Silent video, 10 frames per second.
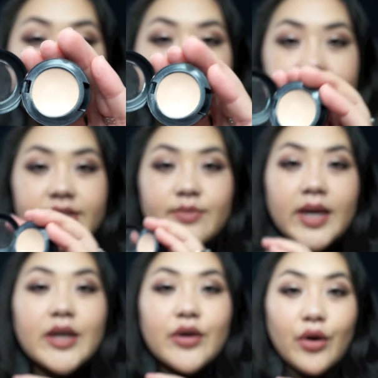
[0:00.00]
This is
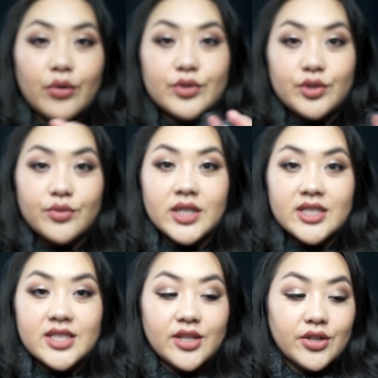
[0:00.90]
my go-to
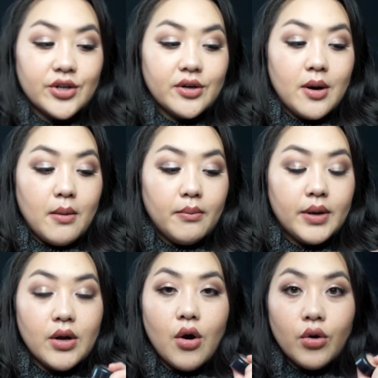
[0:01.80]
concealer,
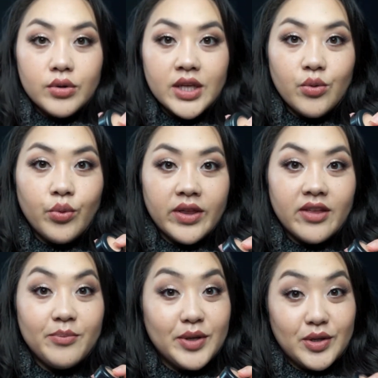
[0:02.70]
but only with
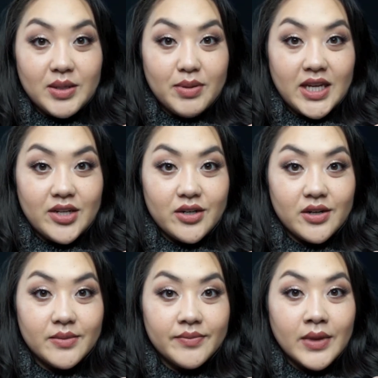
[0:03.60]
a beauty
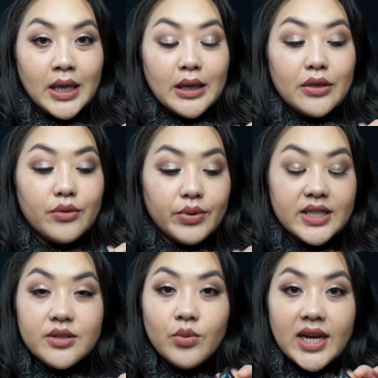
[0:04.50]
blender. The
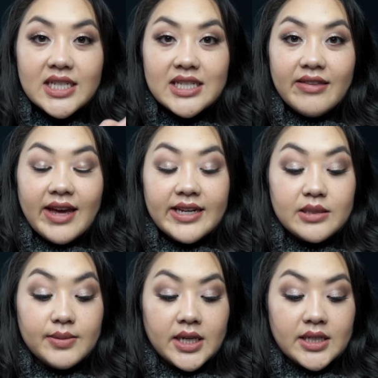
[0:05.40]
reason why I say that
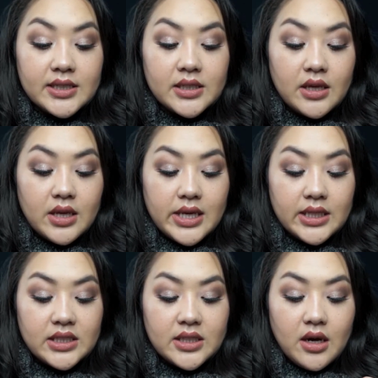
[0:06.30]
is because
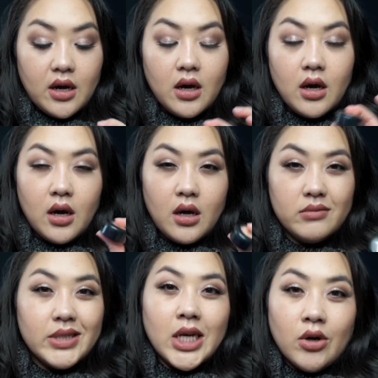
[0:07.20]
it's,
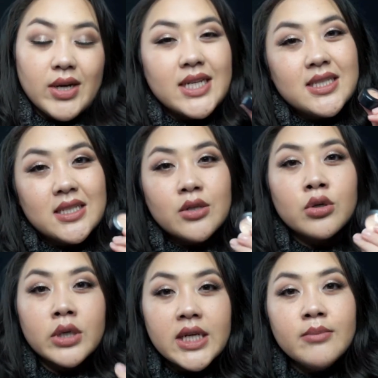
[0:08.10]
you know, it's a
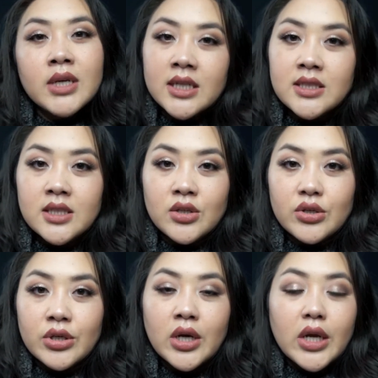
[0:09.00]
cream
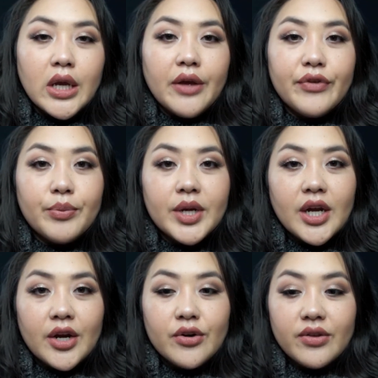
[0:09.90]
concealer. If you put
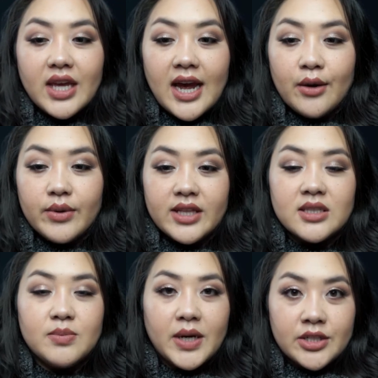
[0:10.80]
it under the eye with a
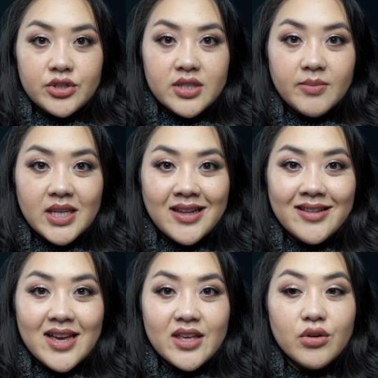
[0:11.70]
sponge or something
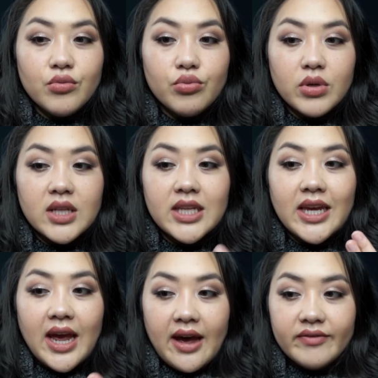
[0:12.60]
like that, you really
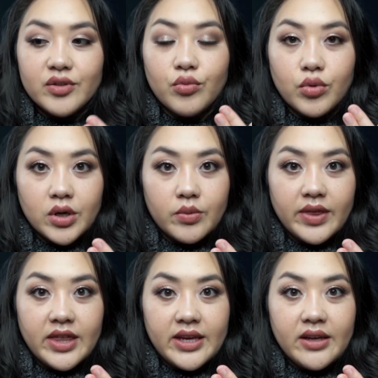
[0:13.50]
have to work
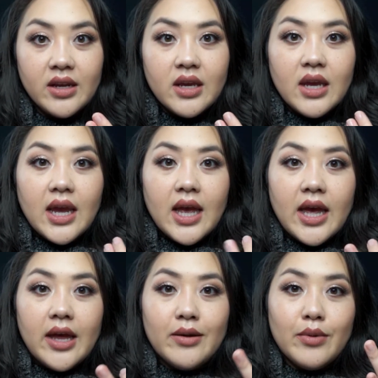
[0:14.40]
with it.
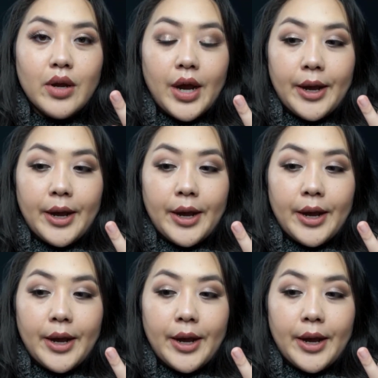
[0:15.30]
And